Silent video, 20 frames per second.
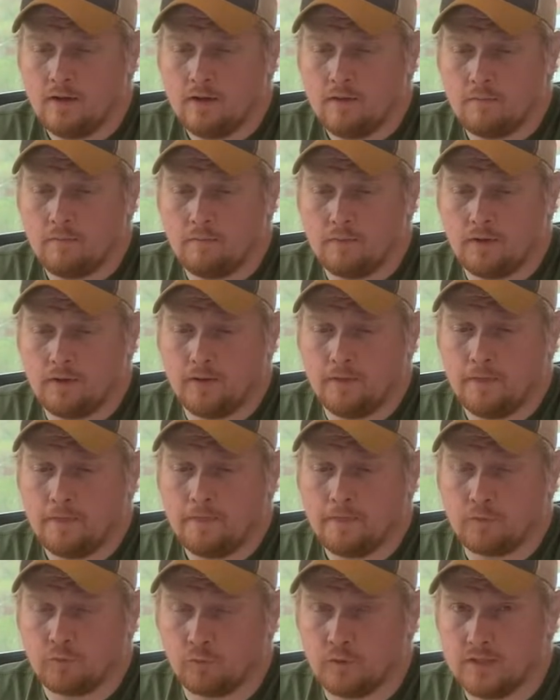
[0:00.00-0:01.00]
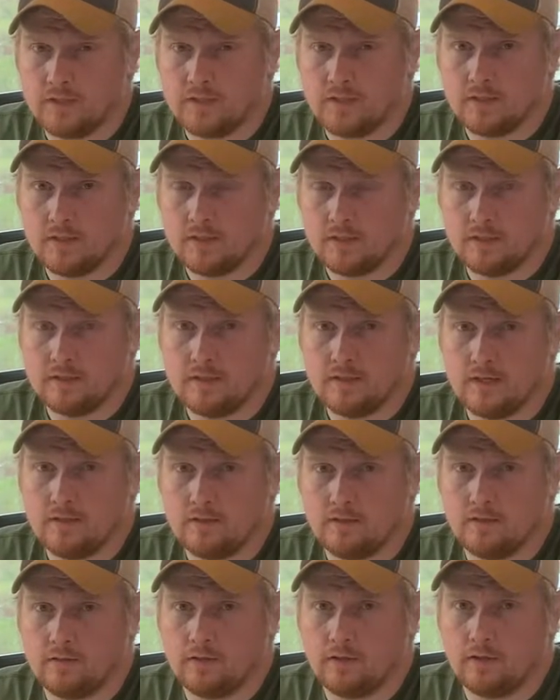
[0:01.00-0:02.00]
But the reason this is
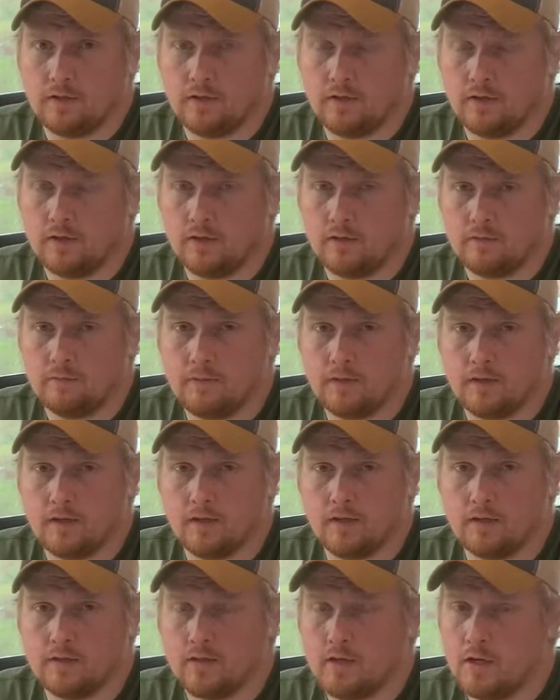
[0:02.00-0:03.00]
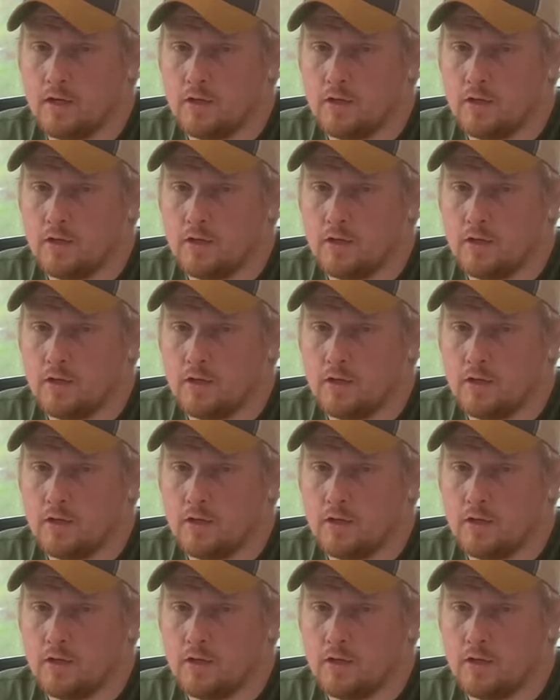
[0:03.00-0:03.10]
necessary is because